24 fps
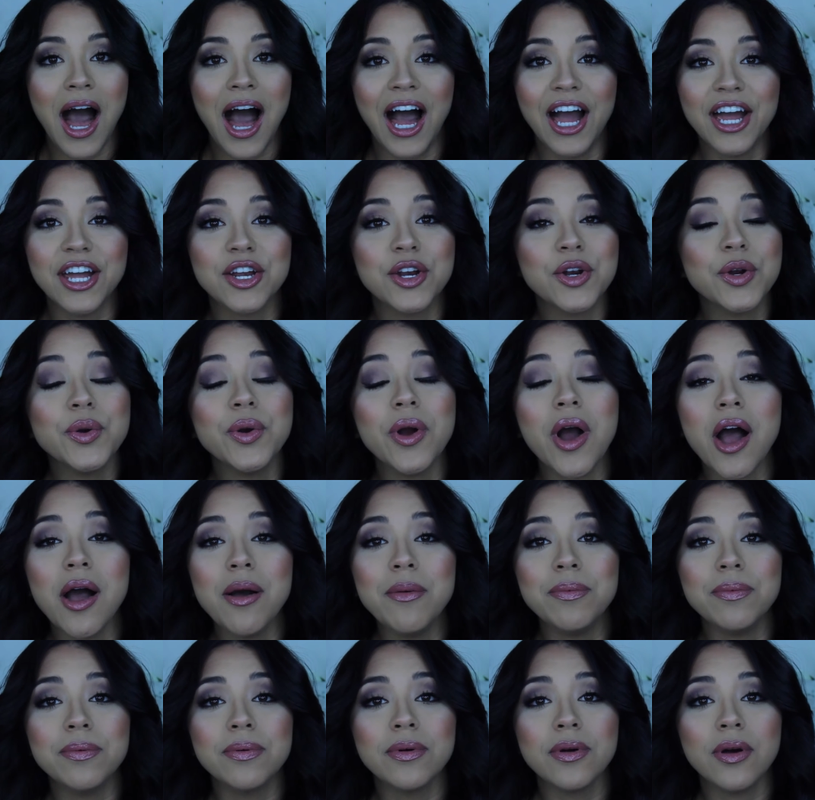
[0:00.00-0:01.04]
I grew
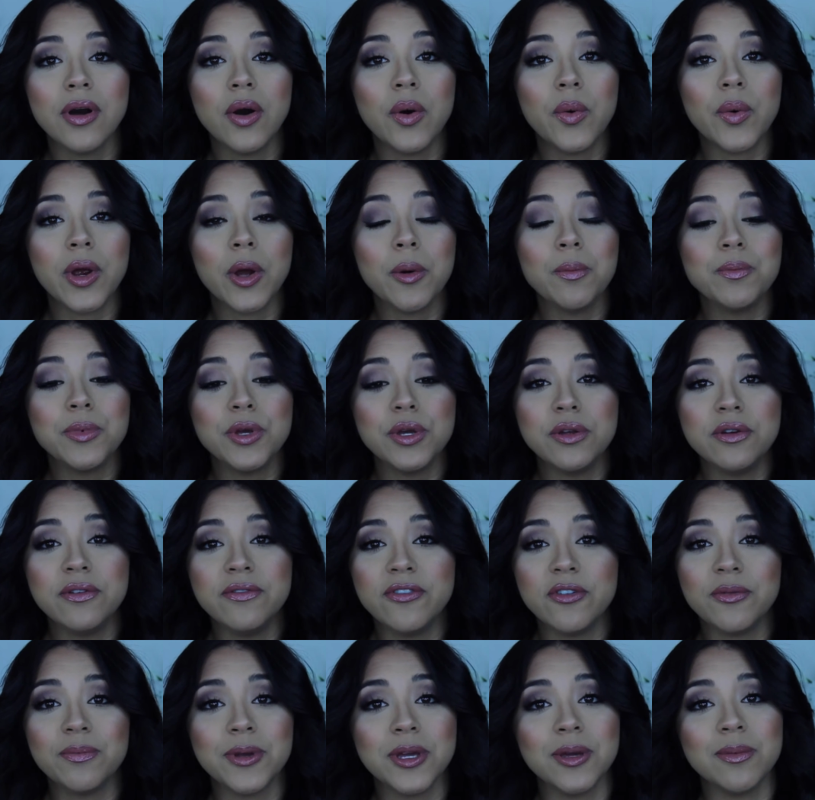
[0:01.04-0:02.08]
up around
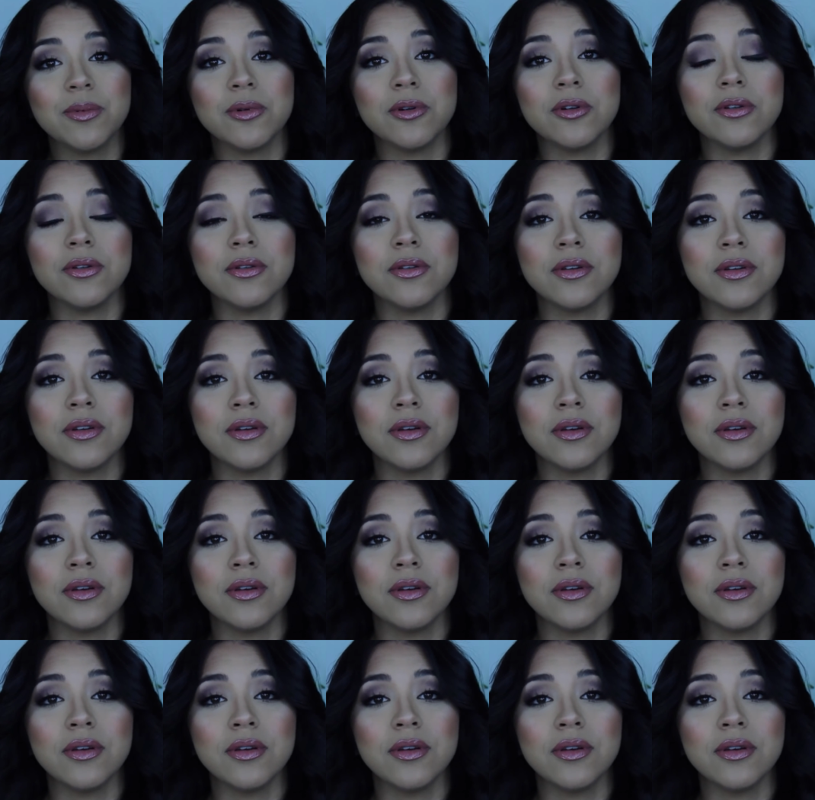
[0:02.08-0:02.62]
beautiful people.